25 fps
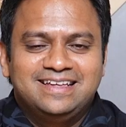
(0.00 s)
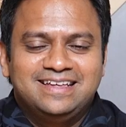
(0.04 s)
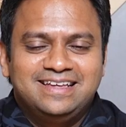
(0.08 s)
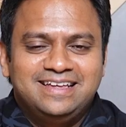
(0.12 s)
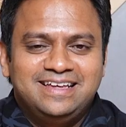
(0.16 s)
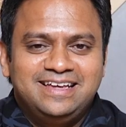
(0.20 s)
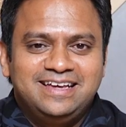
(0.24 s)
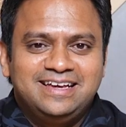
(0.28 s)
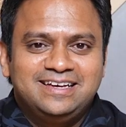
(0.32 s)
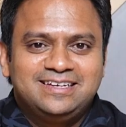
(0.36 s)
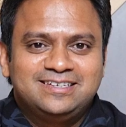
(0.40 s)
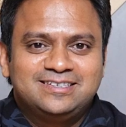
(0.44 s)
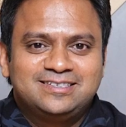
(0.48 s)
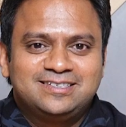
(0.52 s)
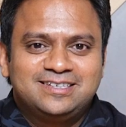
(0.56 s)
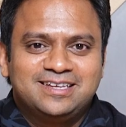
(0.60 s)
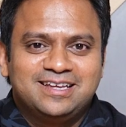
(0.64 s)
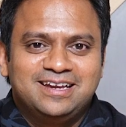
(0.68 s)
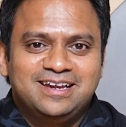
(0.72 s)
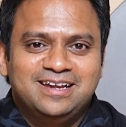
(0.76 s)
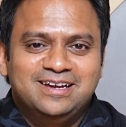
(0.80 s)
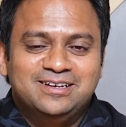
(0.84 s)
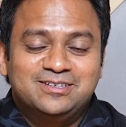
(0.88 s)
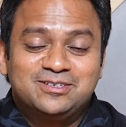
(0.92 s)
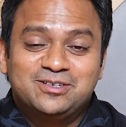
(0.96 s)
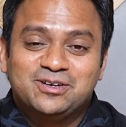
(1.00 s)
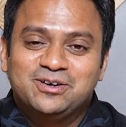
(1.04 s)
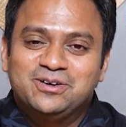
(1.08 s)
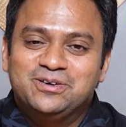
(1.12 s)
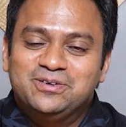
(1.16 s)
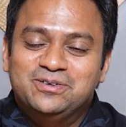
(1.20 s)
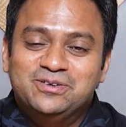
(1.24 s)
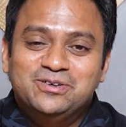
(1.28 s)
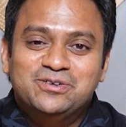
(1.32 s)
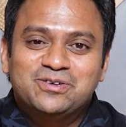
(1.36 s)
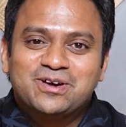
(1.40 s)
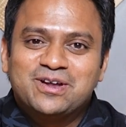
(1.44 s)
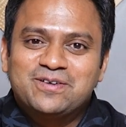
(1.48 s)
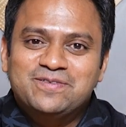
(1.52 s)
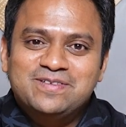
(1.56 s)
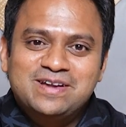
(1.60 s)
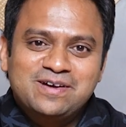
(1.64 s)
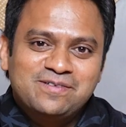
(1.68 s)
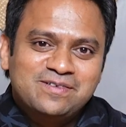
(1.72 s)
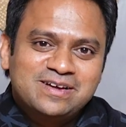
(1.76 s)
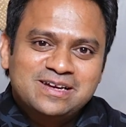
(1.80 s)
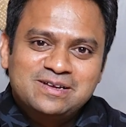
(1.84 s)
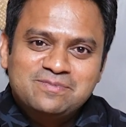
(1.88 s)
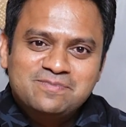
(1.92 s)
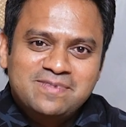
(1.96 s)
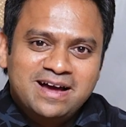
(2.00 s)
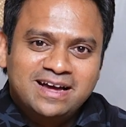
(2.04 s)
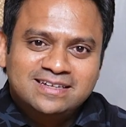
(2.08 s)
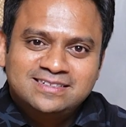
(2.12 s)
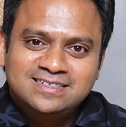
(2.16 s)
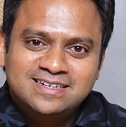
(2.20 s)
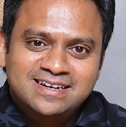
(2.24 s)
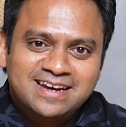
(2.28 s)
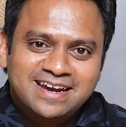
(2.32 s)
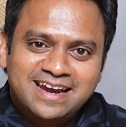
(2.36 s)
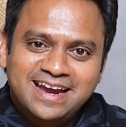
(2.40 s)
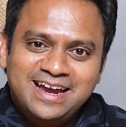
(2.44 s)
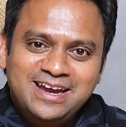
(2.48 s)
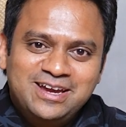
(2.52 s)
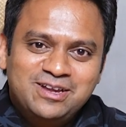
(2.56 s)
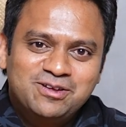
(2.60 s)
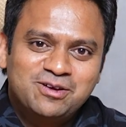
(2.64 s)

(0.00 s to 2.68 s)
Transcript: Excellent. So you would have never imagined, right?